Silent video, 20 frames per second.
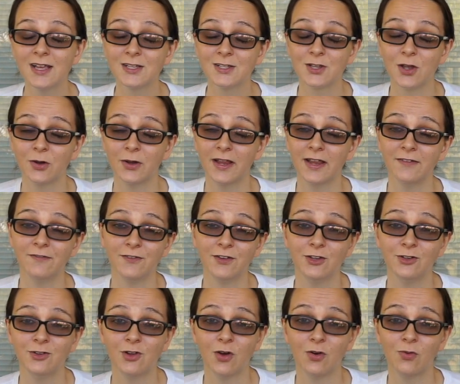So if
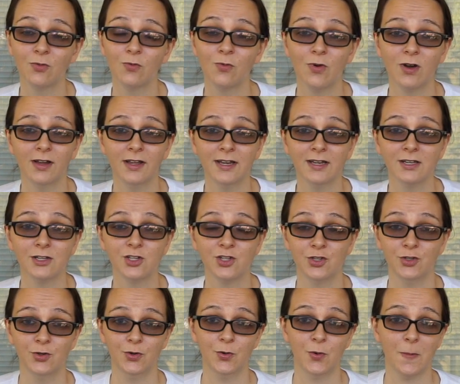you don't want
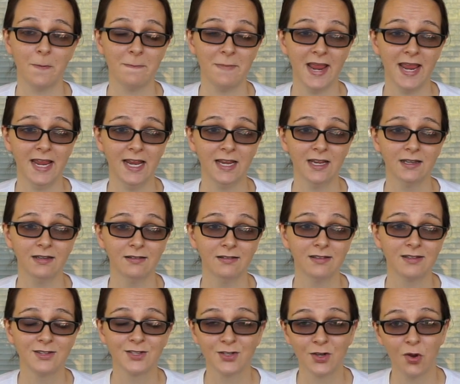to make
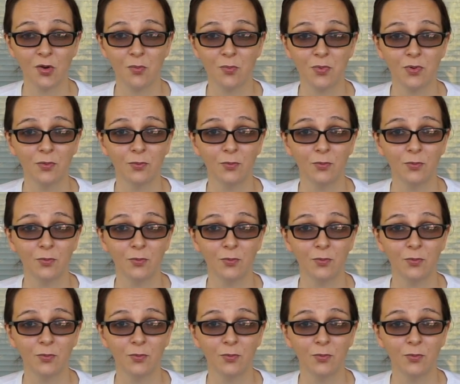soap